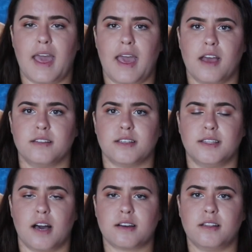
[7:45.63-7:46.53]
And
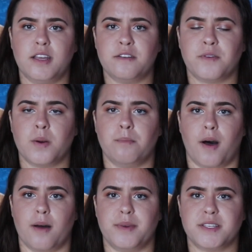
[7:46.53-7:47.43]
luckily for
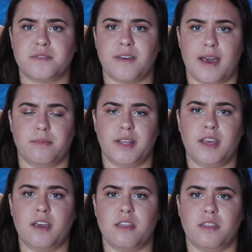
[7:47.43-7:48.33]
Bobby's family,